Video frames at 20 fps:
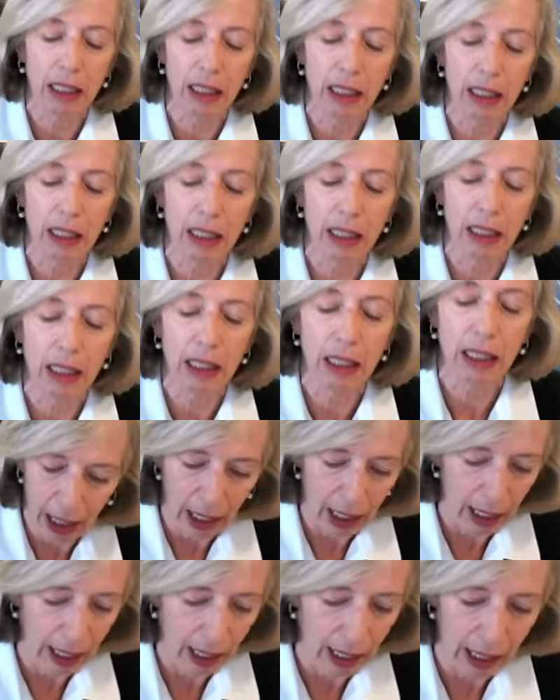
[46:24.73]
from
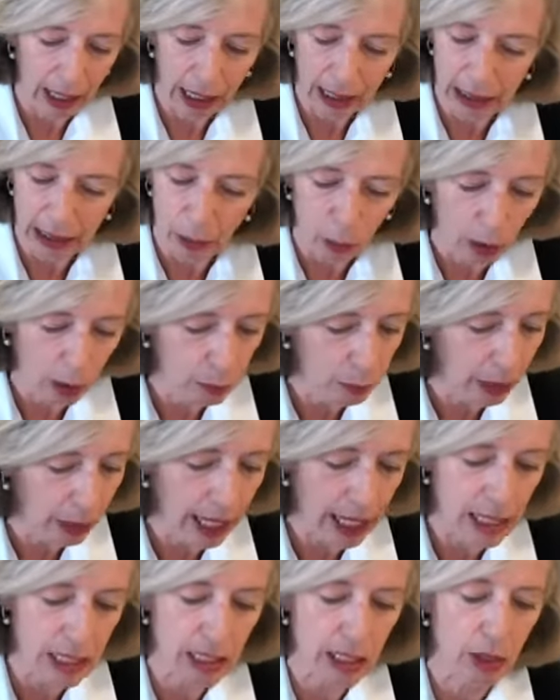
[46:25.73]
the
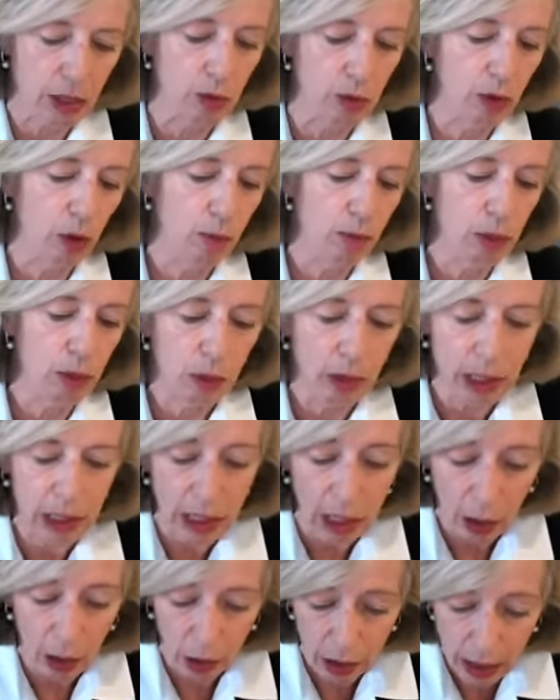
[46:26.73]
workplace to
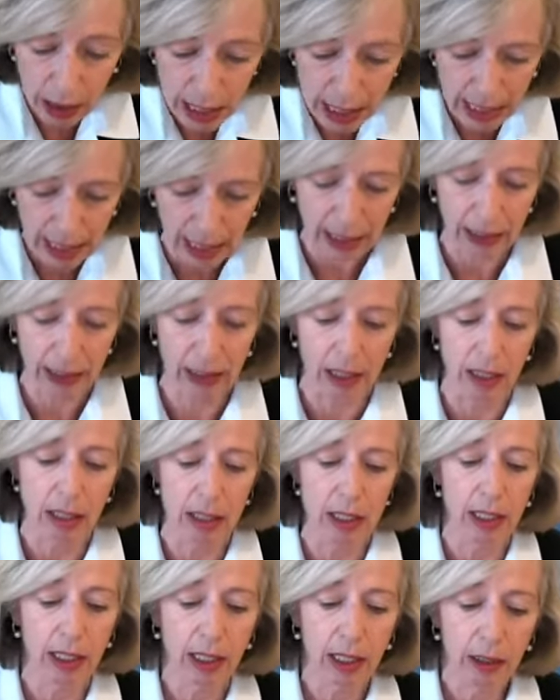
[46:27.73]
community learning centers,